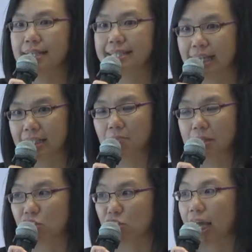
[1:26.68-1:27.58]
and set up
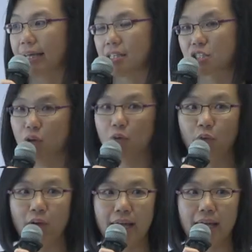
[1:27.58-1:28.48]
its China
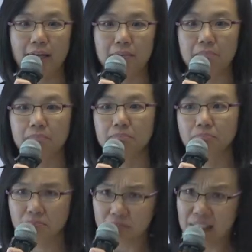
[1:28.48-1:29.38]
software
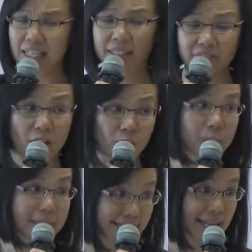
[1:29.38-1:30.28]

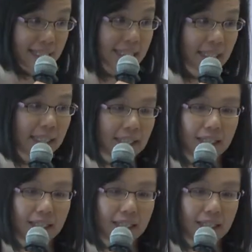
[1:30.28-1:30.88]
development center.